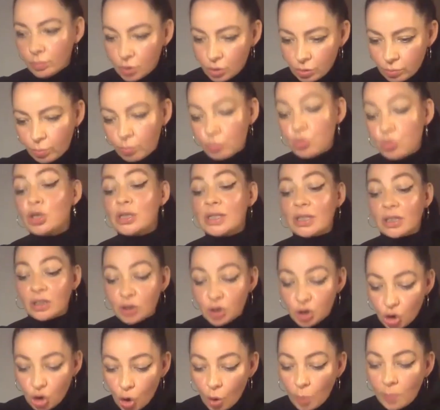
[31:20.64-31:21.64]
musical
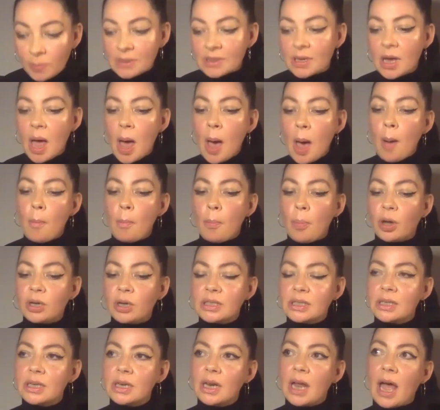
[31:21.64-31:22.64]
jobs, but
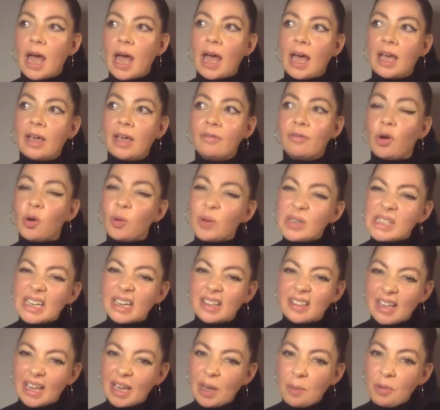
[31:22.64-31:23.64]
I've always had a
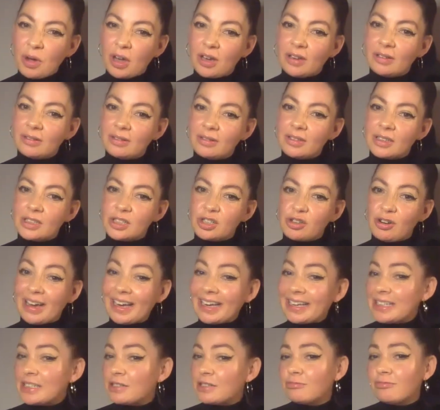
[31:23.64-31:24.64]
thing about
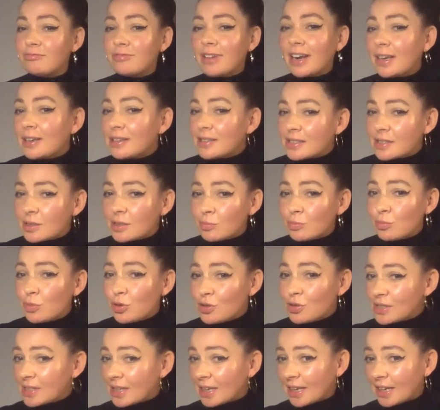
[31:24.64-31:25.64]
trying to write some
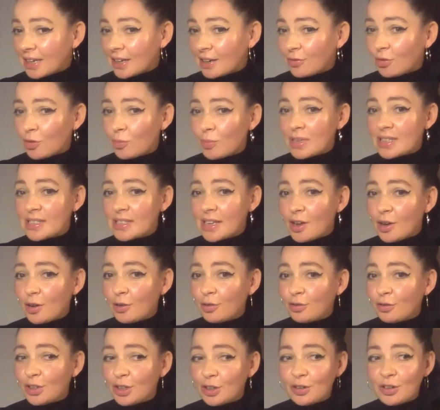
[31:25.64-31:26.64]
music for myself,
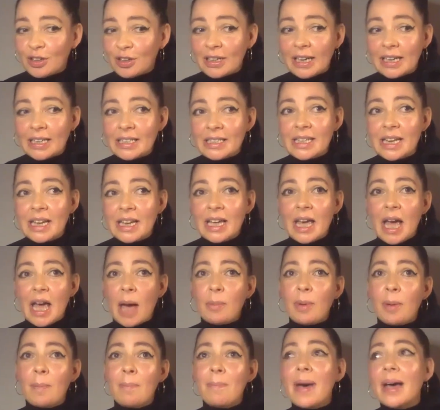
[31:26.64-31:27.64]
you know, and, and, I'm
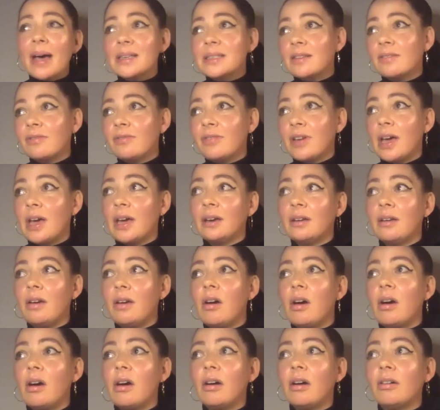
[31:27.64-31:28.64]
a massive fan
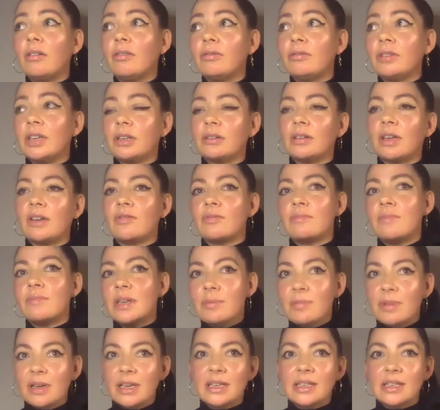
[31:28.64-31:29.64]
of, you know,
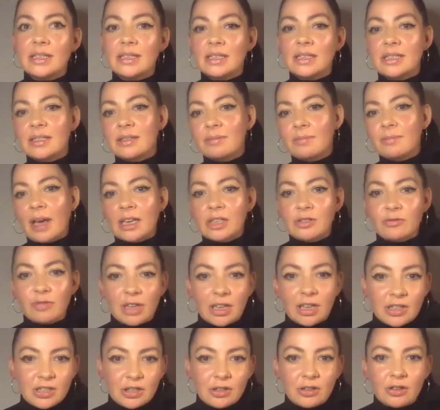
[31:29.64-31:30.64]
minimalist, Max
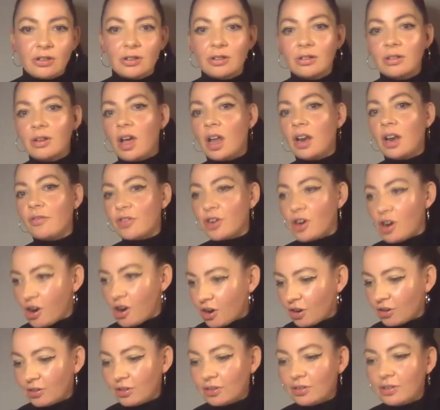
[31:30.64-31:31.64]
Richter, Ólafur
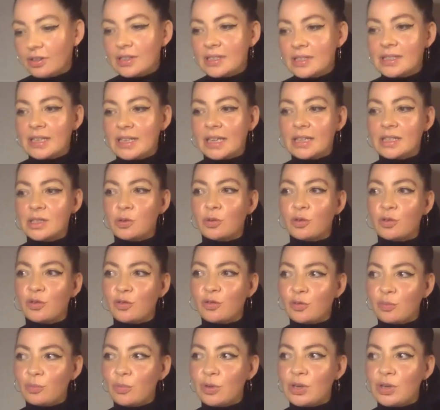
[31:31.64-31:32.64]
Arnalds, that sort of
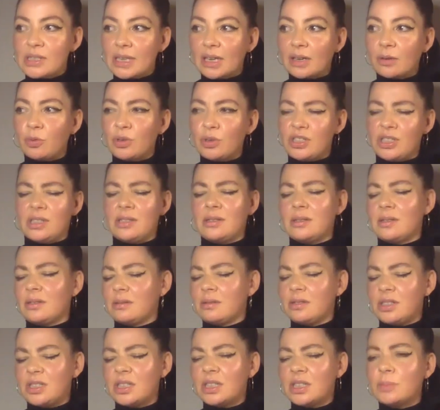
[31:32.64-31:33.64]
music, which is
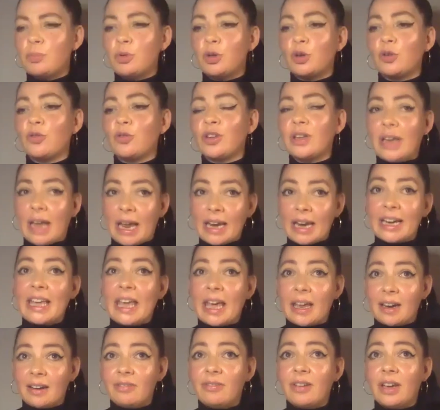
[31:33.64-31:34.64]
just beautiful. And
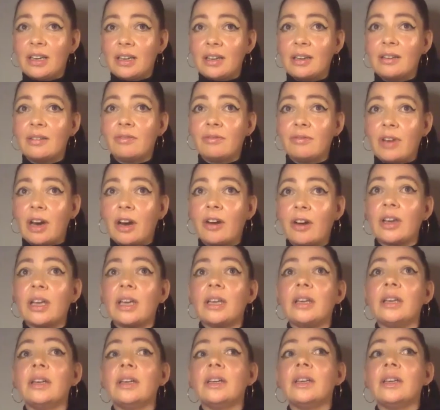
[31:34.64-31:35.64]
again, I find it very